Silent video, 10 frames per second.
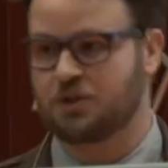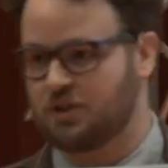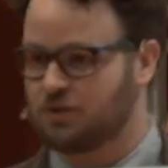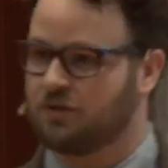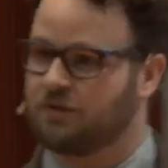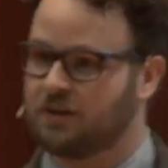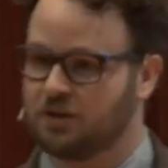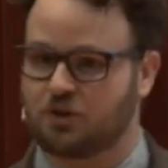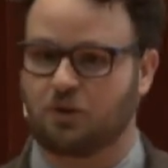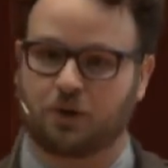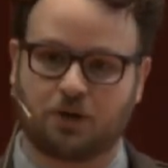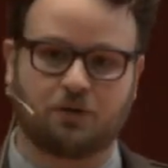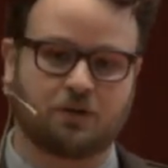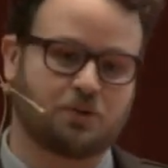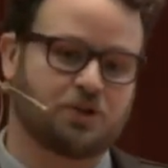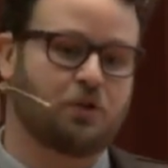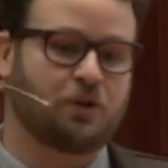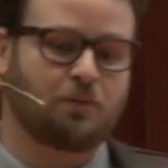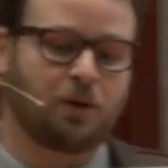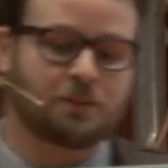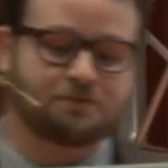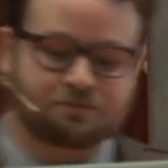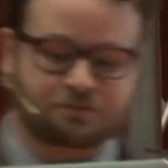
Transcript: is a sort of an additional wrinkle in the machine learning problem.